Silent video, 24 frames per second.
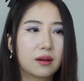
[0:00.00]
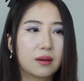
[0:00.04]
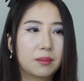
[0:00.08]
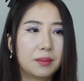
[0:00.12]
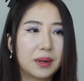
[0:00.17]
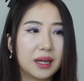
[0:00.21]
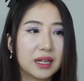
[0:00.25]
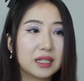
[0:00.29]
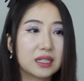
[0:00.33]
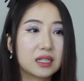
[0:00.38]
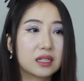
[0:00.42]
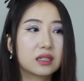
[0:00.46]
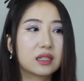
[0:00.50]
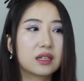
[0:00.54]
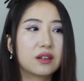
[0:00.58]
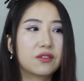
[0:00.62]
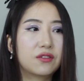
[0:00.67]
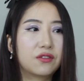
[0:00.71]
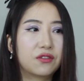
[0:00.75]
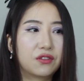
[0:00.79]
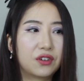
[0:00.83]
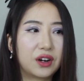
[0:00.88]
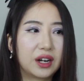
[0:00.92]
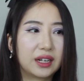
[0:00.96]
mentally,
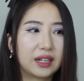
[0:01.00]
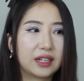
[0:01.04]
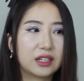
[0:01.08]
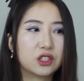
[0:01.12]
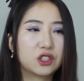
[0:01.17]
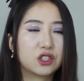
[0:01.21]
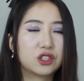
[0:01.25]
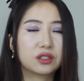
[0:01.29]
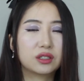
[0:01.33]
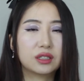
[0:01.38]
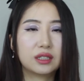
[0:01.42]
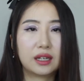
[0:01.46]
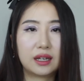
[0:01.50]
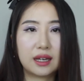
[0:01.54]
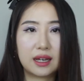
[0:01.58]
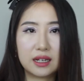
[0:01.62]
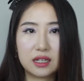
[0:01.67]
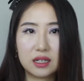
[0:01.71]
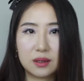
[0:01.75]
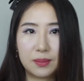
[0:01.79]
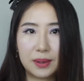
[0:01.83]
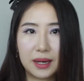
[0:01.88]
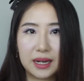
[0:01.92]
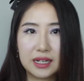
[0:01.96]
financially
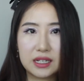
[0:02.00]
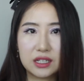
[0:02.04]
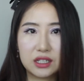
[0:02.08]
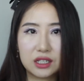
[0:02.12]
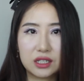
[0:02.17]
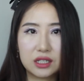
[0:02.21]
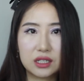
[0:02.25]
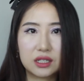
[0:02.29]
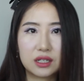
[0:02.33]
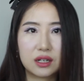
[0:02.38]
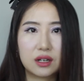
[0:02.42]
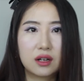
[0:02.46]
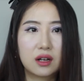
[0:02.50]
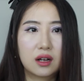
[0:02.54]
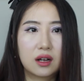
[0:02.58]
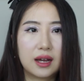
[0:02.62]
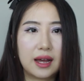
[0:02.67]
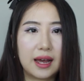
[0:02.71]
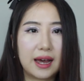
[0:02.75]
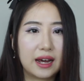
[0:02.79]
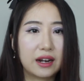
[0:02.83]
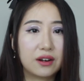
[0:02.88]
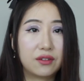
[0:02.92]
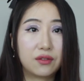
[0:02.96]
independent
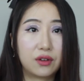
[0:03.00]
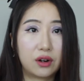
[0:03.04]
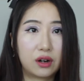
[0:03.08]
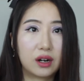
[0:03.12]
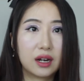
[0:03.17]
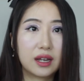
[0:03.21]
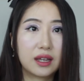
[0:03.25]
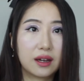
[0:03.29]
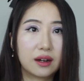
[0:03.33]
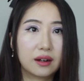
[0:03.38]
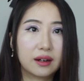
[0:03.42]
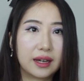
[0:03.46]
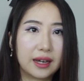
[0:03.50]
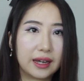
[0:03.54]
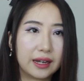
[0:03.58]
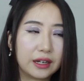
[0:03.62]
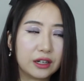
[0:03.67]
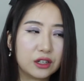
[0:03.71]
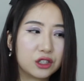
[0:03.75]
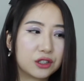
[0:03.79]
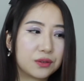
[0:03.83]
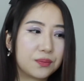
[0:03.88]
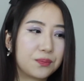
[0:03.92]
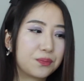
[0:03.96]
at a very young
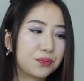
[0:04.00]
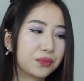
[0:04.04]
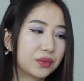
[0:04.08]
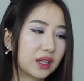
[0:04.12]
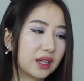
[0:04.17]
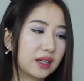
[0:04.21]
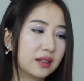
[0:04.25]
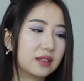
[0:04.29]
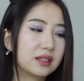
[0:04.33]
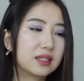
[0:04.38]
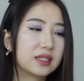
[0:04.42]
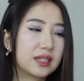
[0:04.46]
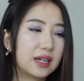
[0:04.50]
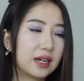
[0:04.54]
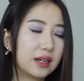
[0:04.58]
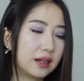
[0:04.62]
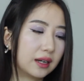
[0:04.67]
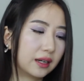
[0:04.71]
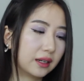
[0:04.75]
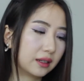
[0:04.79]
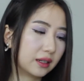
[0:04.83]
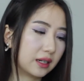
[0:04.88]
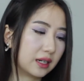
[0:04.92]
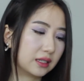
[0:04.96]
age. And the
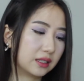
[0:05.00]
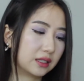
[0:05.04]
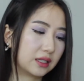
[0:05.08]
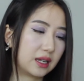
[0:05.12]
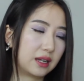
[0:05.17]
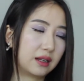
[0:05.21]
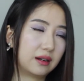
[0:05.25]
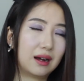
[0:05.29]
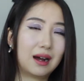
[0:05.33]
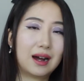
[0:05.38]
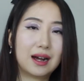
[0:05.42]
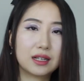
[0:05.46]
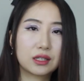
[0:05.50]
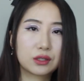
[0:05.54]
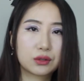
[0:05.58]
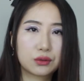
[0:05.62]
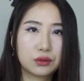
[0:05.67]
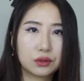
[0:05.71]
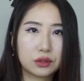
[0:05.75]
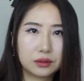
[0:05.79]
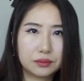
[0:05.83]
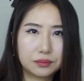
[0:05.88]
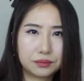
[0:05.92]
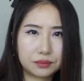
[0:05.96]
setting is in high
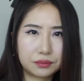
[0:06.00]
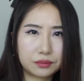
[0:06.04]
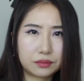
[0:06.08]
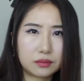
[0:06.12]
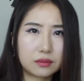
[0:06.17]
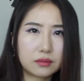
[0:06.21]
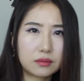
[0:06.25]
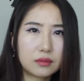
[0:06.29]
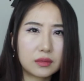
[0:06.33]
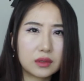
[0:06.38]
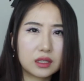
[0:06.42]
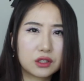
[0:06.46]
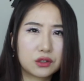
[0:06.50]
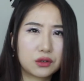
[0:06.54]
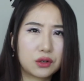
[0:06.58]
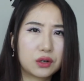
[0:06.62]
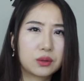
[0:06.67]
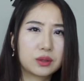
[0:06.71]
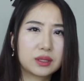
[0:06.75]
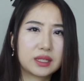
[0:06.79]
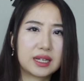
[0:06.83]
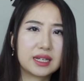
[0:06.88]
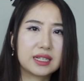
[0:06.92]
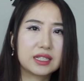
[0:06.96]
school, so it
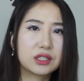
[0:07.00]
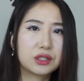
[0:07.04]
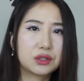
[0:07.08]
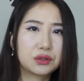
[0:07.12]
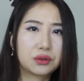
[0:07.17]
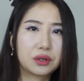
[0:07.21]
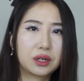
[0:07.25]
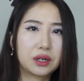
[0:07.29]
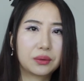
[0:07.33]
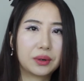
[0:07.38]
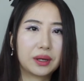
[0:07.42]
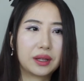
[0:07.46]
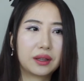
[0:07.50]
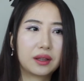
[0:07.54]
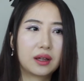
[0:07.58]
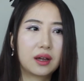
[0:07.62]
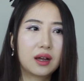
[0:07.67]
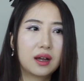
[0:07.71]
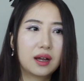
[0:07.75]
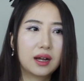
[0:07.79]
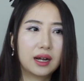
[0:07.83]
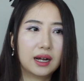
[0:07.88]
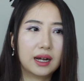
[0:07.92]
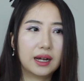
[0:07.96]
was his story with
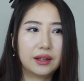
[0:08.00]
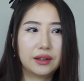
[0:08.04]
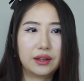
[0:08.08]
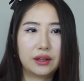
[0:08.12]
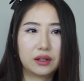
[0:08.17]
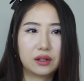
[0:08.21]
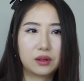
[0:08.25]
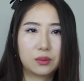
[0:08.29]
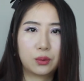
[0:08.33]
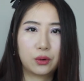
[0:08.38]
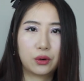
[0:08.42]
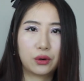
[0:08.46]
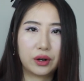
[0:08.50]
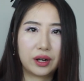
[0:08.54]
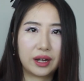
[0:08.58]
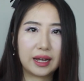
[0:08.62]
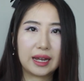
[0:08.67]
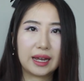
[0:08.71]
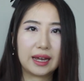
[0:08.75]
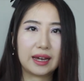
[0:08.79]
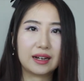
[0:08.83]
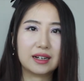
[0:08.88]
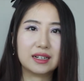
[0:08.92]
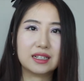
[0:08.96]
another
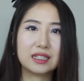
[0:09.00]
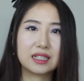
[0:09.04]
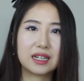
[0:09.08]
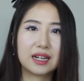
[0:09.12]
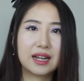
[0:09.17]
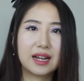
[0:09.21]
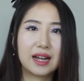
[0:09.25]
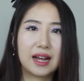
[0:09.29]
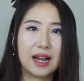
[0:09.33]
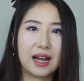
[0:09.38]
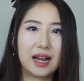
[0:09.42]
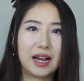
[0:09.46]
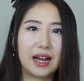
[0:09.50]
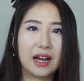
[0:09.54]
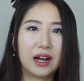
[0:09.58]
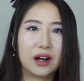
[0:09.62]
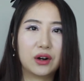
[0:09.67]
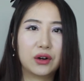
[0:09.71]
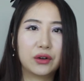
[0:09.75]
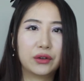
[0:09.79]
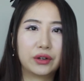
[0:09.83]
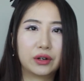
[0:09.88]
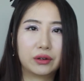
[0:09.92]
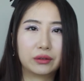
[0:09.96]
boy and
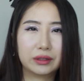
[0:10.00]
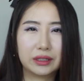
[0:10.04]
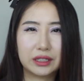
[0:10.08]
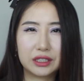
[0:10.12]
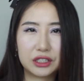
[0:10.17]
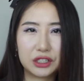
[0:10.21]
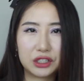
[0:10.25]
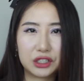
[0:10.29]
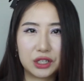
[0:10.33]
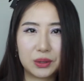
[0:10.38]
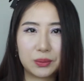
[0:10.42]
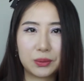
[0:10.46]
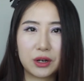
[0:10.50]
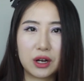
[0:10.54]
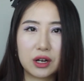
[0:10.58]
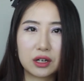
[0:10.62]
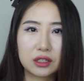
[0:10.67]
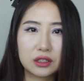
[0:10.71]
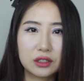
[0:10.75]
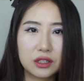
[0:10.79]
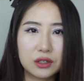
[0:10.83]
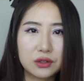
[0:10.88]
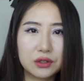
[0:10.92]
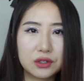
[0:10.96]
how their relationship got
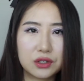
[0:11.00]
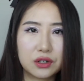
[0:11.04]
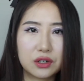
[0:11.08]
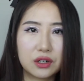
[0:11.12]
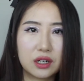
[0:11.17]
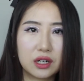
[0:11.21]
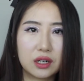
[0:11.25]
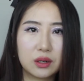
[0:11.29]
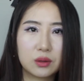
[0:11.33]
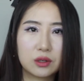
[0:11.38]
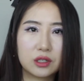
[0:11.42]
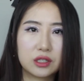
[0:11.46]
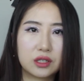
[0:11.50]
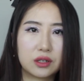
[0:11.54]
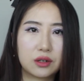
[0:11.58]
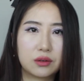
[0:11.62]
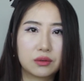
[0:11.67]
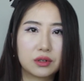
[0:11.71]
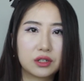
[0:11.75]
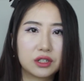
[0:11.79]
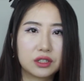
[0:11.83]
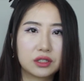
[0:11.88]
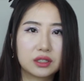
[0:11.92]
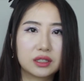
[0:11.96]
closer. It was
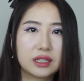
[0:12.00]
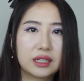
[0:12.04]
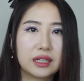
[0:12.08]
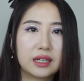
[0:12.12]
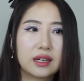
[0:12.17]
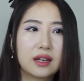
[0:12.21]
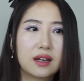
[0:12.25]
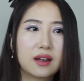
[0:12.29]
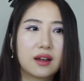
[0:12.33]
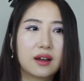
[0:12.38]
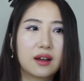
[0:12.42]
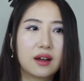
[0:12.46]
originally